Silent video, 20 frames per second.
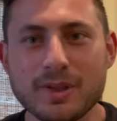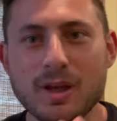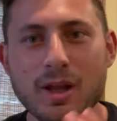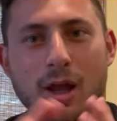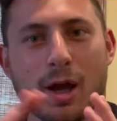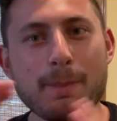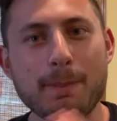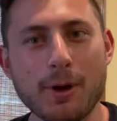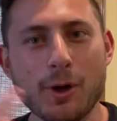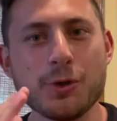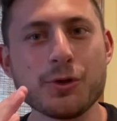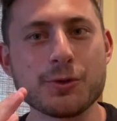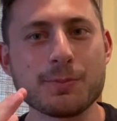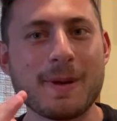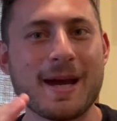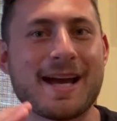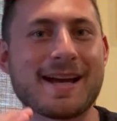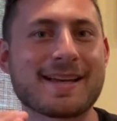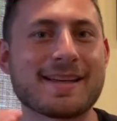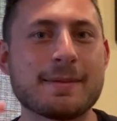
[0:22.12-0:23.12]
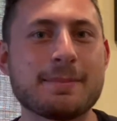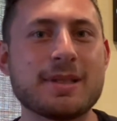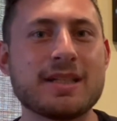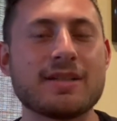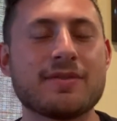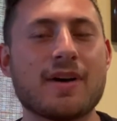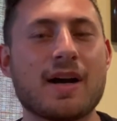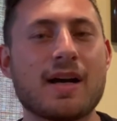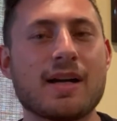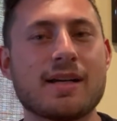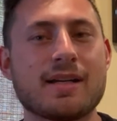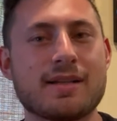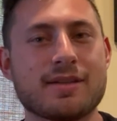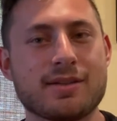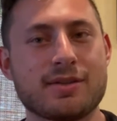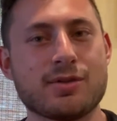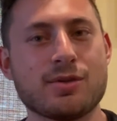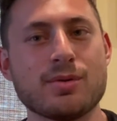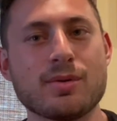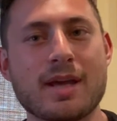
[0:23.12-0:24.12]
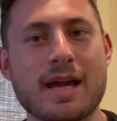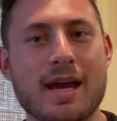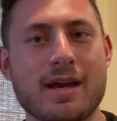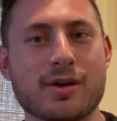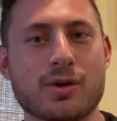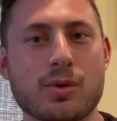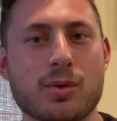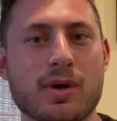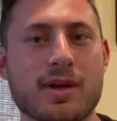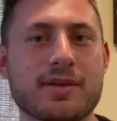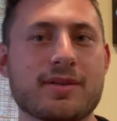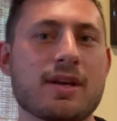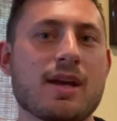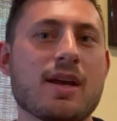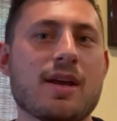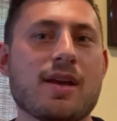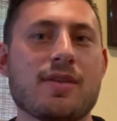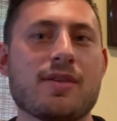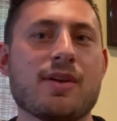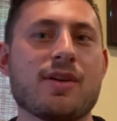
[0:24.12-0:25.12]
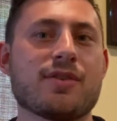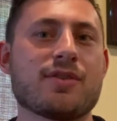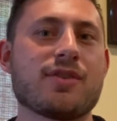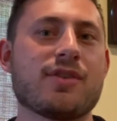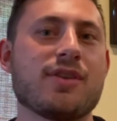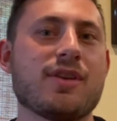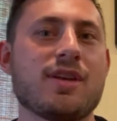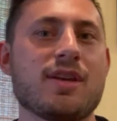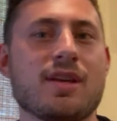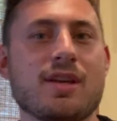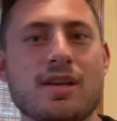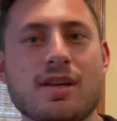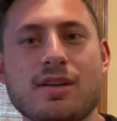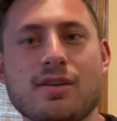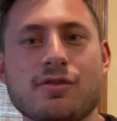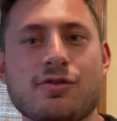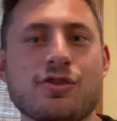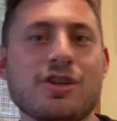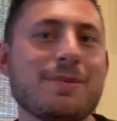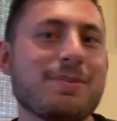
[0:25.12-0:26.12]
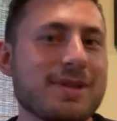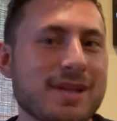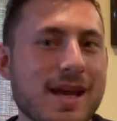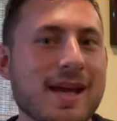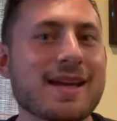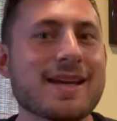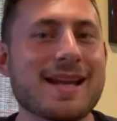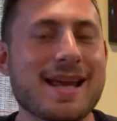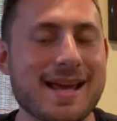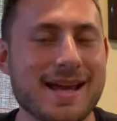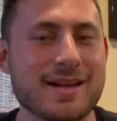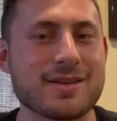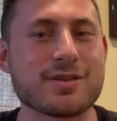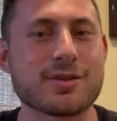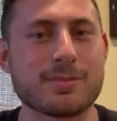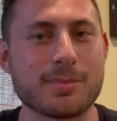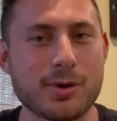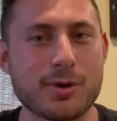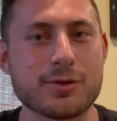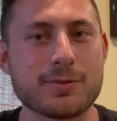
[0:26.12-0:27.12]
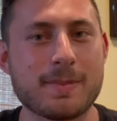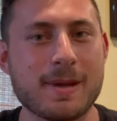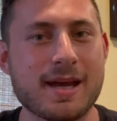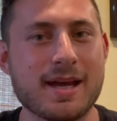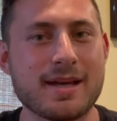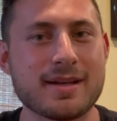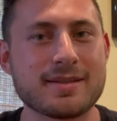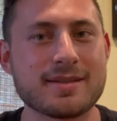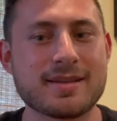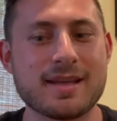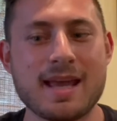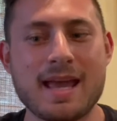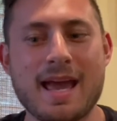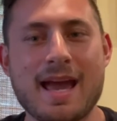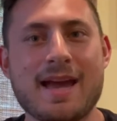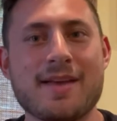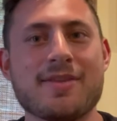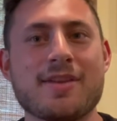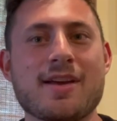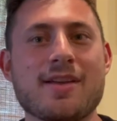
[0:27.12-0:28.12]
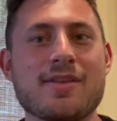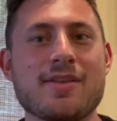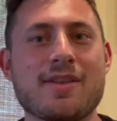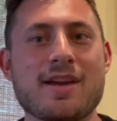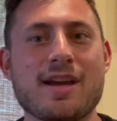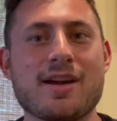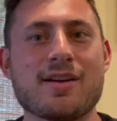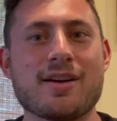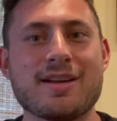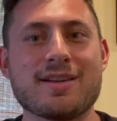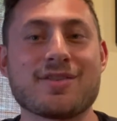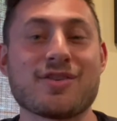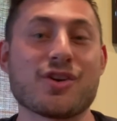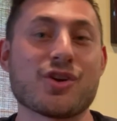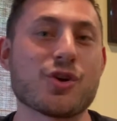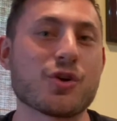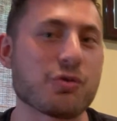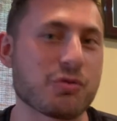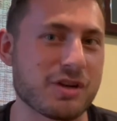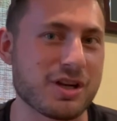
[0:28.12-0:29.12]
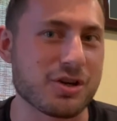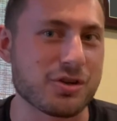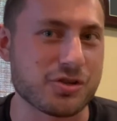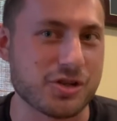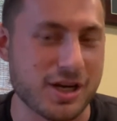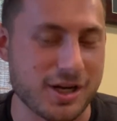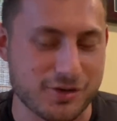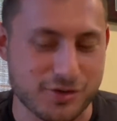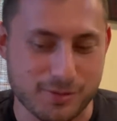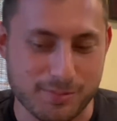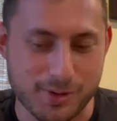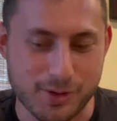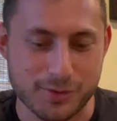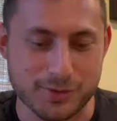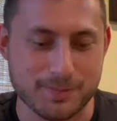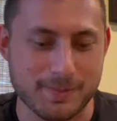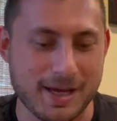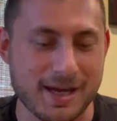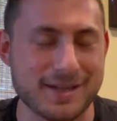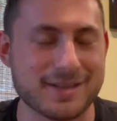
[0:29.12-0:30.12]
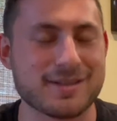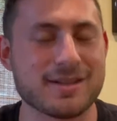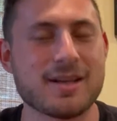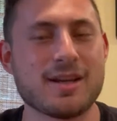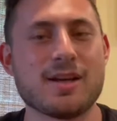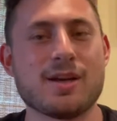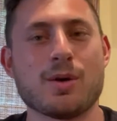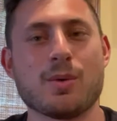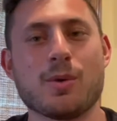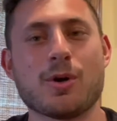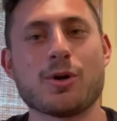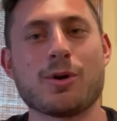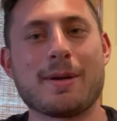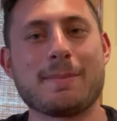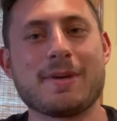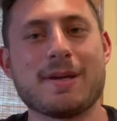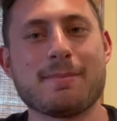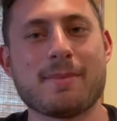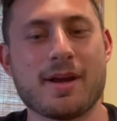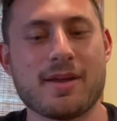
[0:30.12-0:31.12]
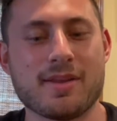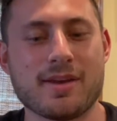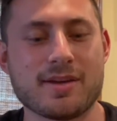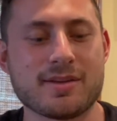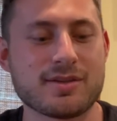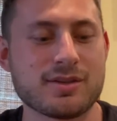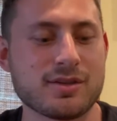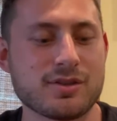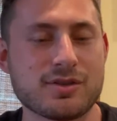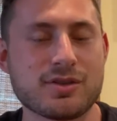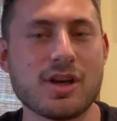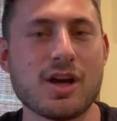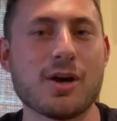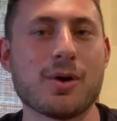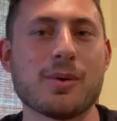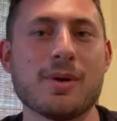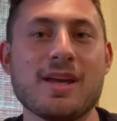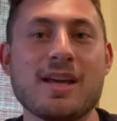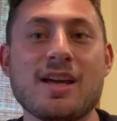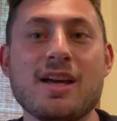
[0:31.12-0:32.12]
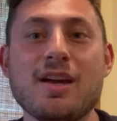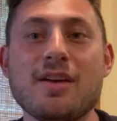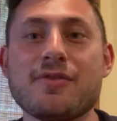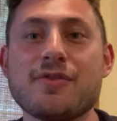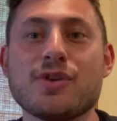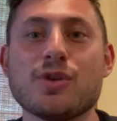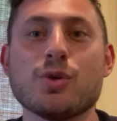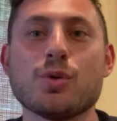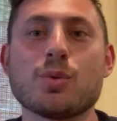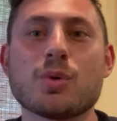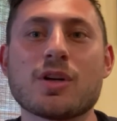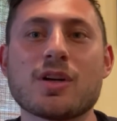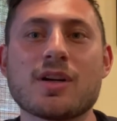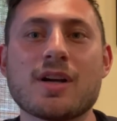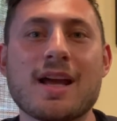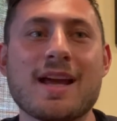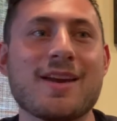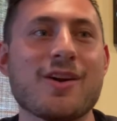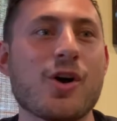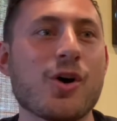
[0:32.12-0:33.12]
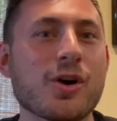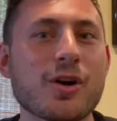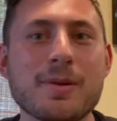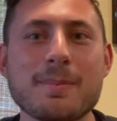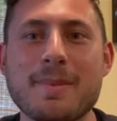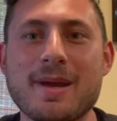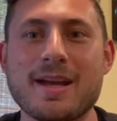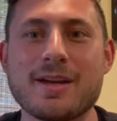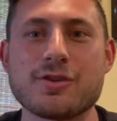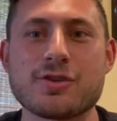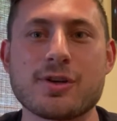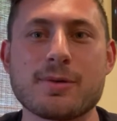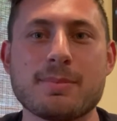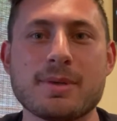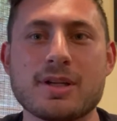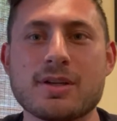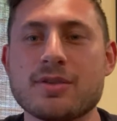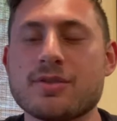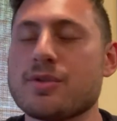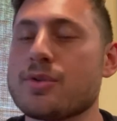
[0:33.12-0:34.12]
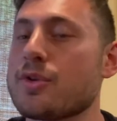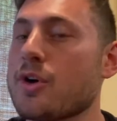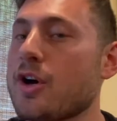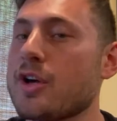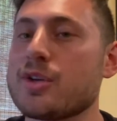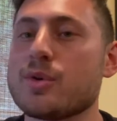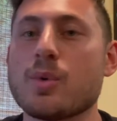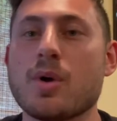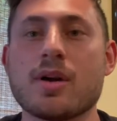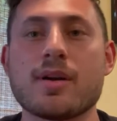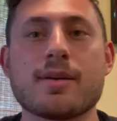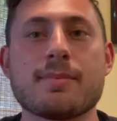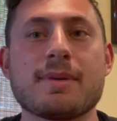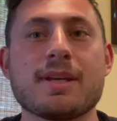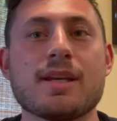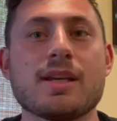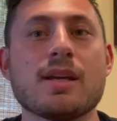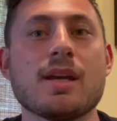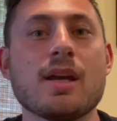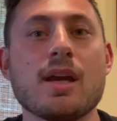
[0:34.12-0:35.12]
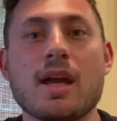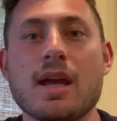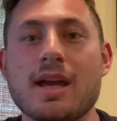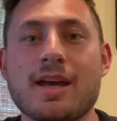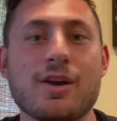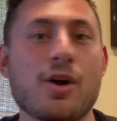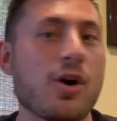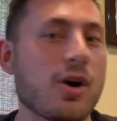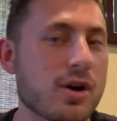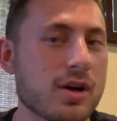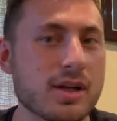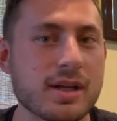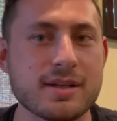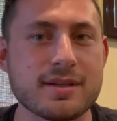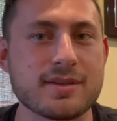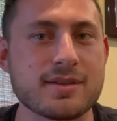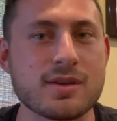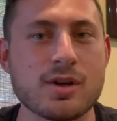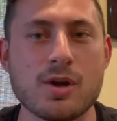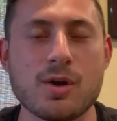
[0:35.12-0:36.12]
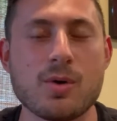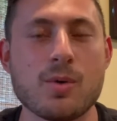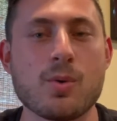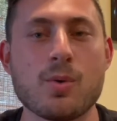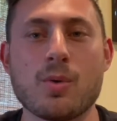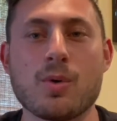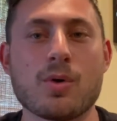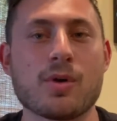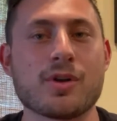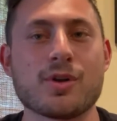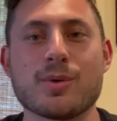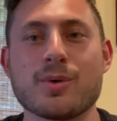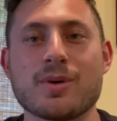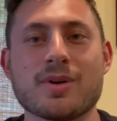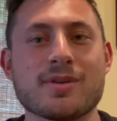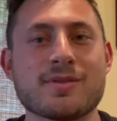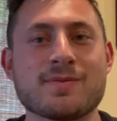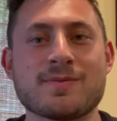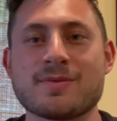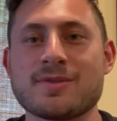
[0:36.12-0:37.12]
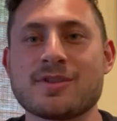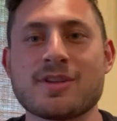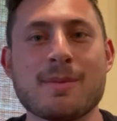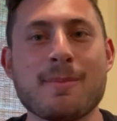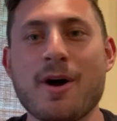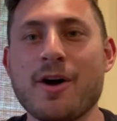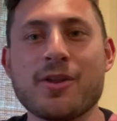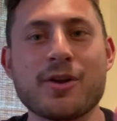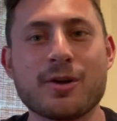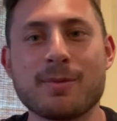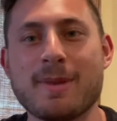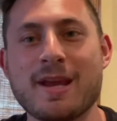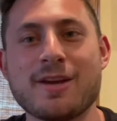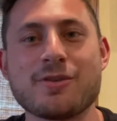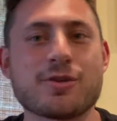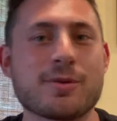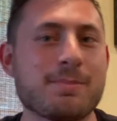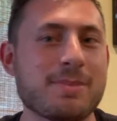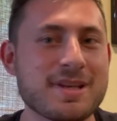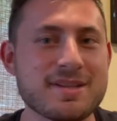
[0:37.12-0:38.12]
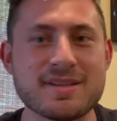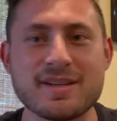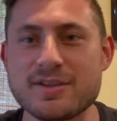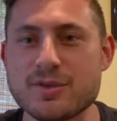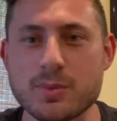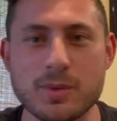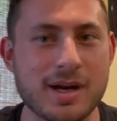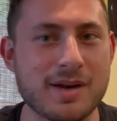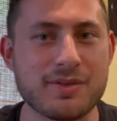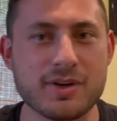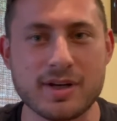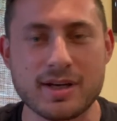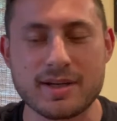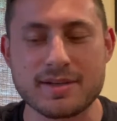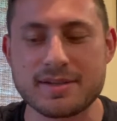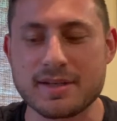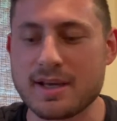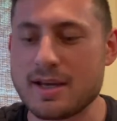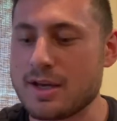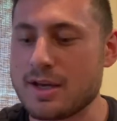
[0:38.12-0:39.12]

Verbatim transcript: a postbac can be divided into two categories. There's the GPA enhancer postbacs, and then there is the career changer postbacs. What do I mean by this? So, if you were an art major because you thought you wanted to be an artist, or you are some other major business, whatever it is,